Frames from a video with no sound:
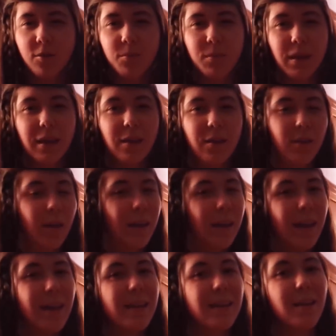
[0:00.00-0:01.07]
To me,
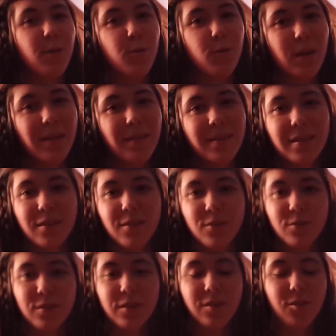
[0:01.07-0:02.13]
again, offensive.
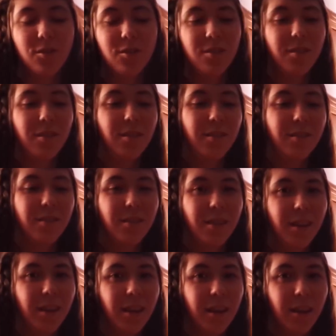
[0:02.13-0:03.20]
It's just
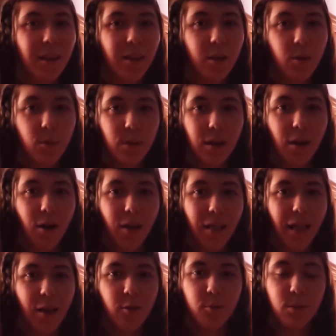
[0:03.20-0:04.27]
we
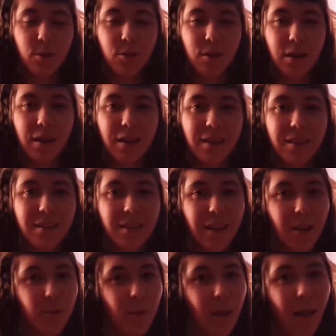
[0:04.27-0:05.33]
all have beauty,
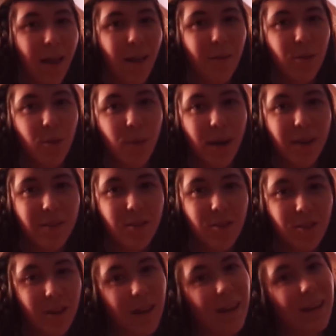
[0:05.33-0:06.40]
and we all have the right to
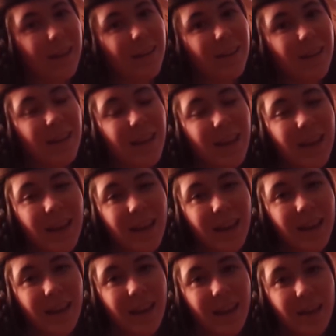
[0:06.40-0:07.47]
shine,
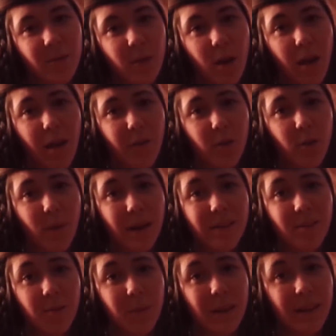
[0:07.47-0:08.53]
and we all have the
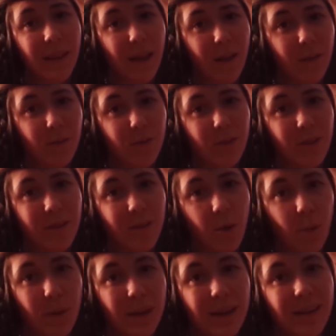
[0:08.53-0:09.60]
right to be loved.
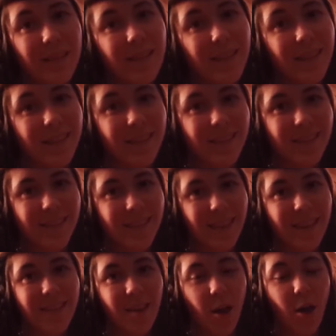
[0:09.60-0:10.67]
We exist.
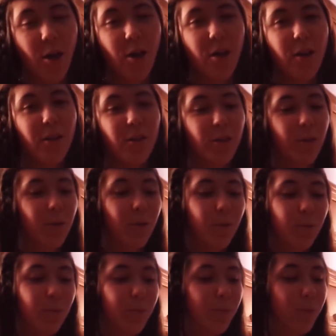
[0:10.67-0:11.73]
That's all the
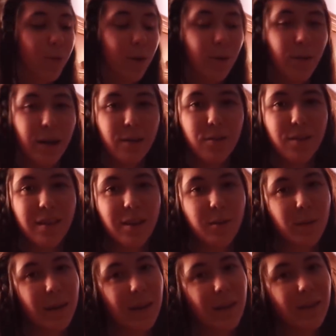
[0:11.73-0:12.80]
prerequisite
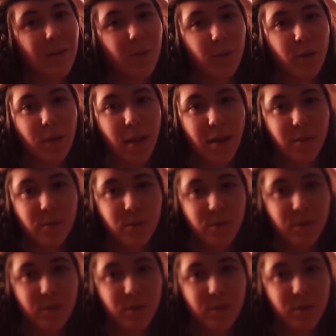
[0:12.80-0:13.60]
you need for love.